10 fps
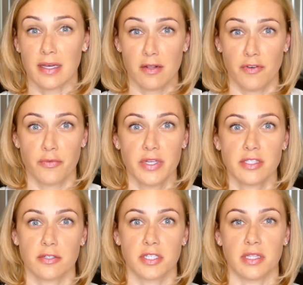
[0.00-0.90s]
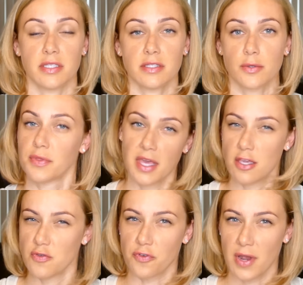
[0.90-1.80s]
a lot of fun researching this, so
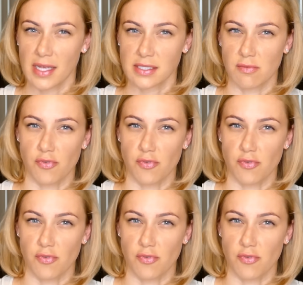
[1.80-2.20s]
thank you for asking